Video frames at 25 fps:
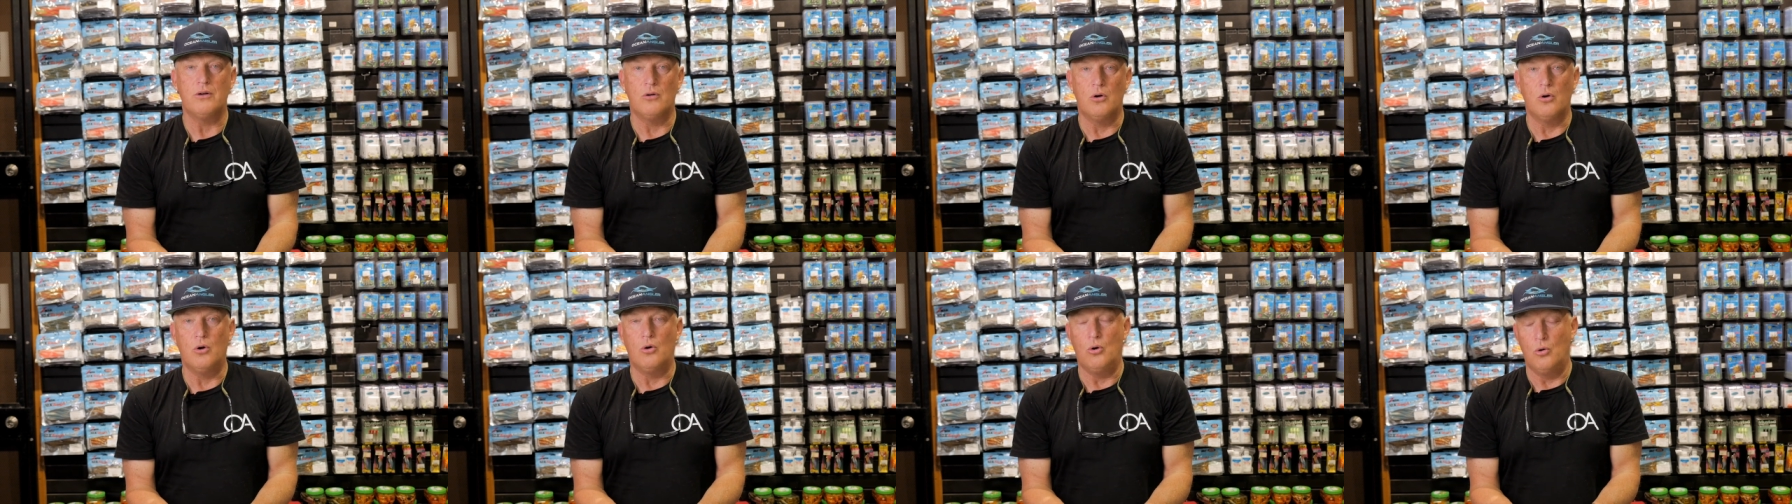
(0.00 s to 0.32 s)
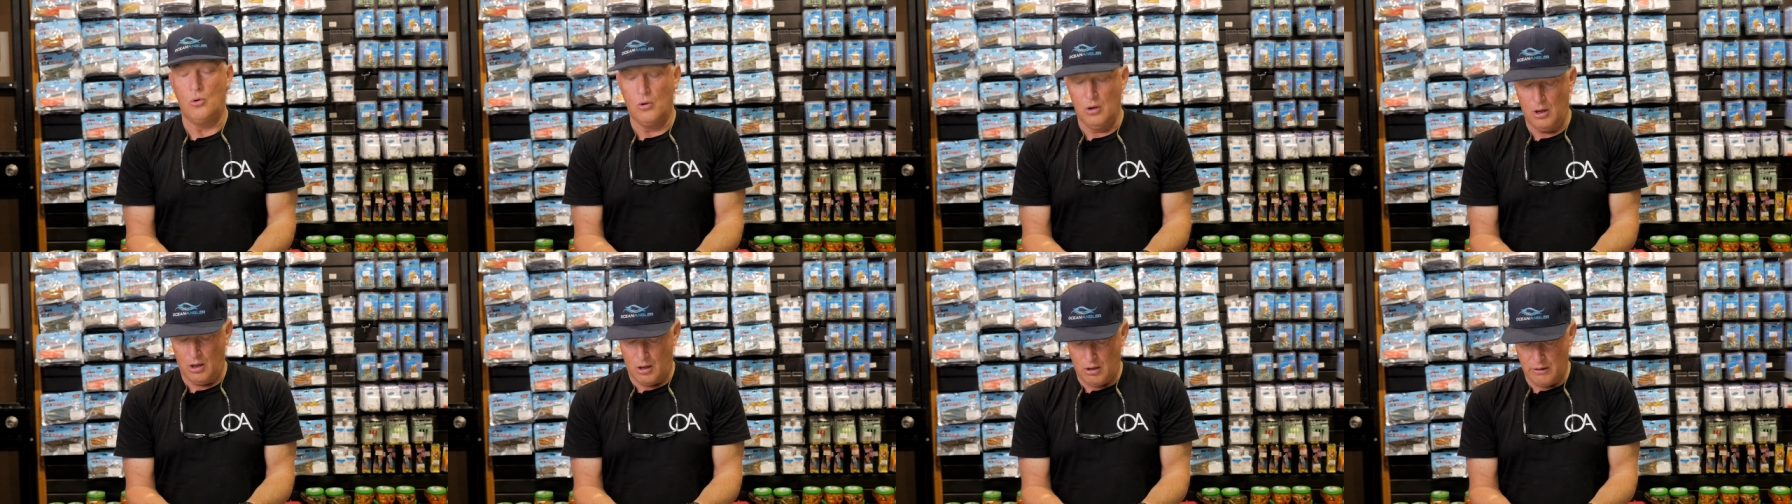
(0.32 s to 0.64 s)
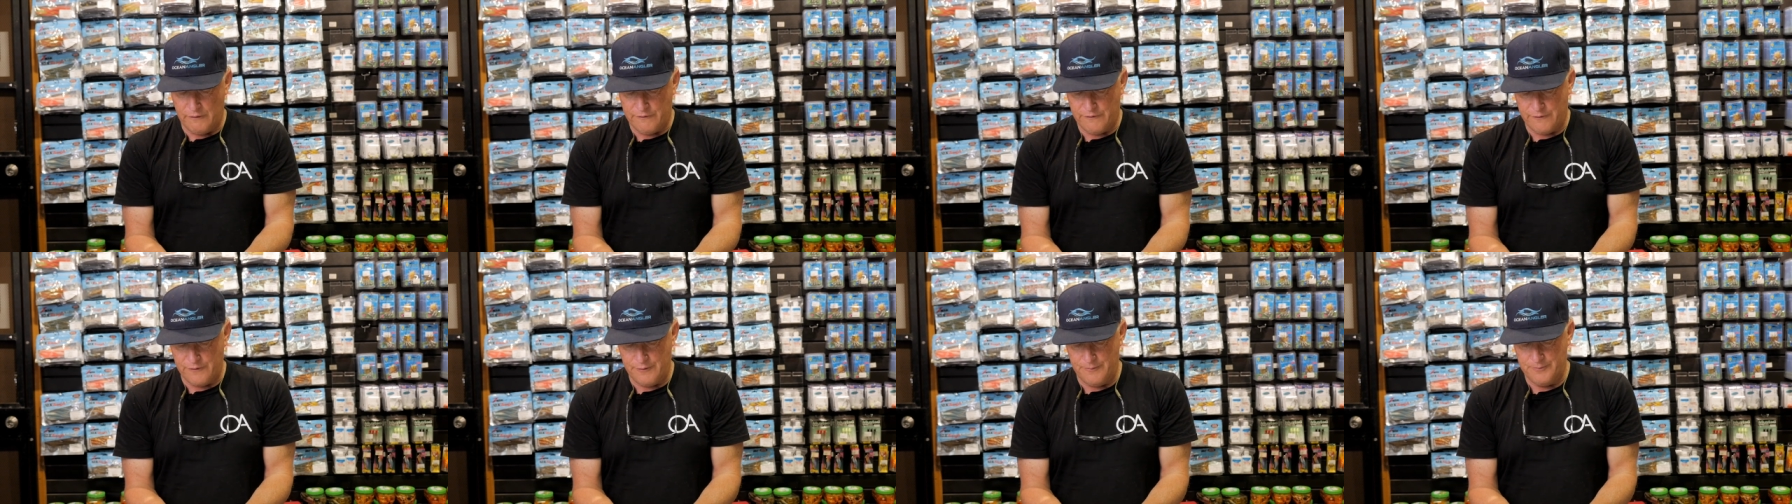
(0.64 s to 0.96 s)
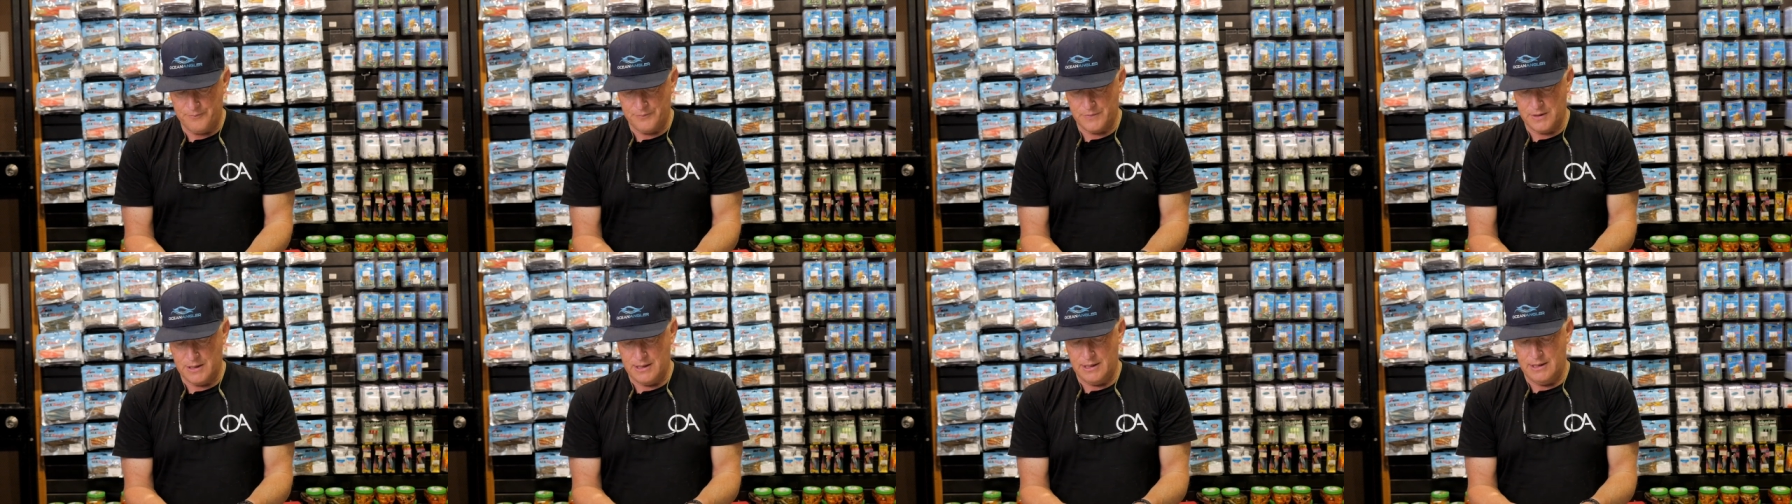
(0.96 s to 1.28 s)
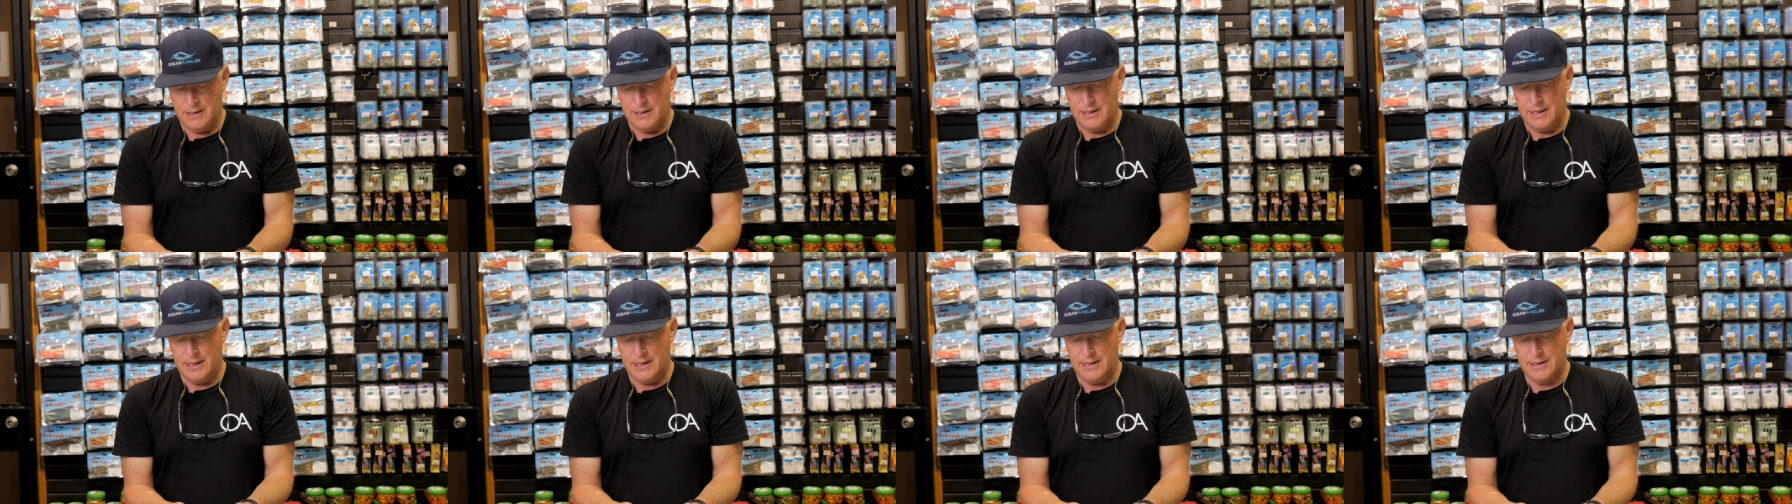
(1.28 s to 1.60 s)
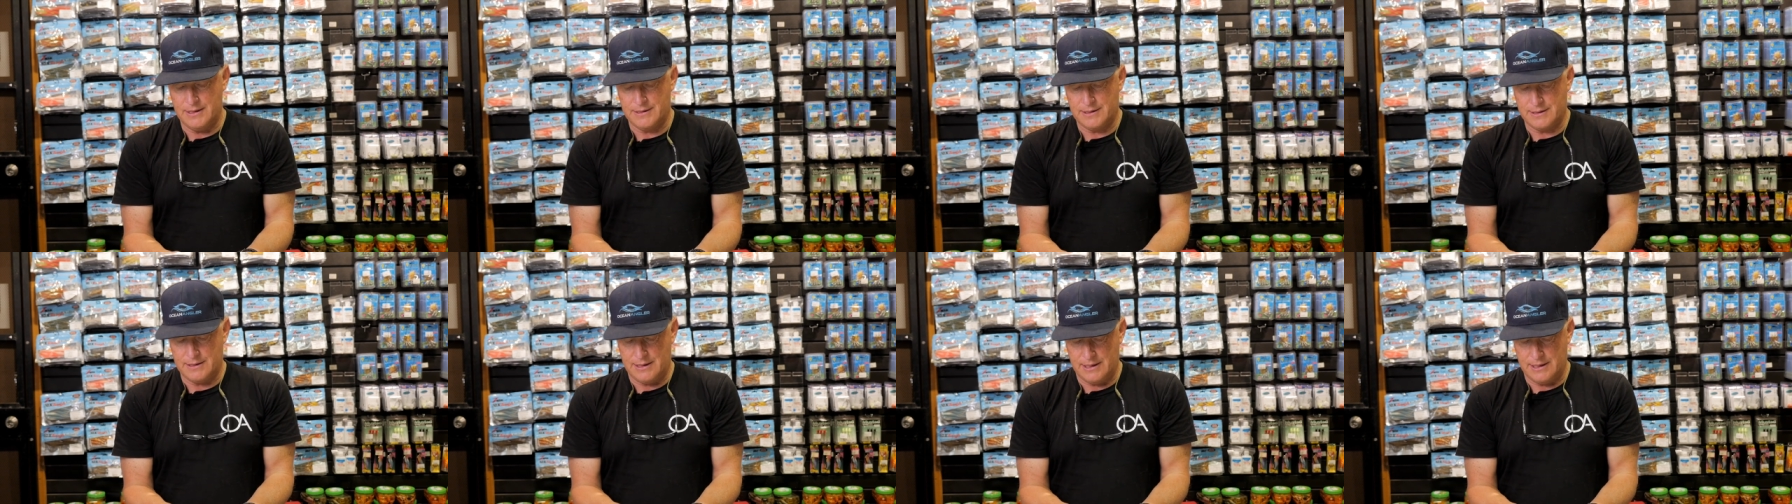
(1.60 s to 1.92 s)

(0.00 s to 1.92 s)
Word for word: or all off is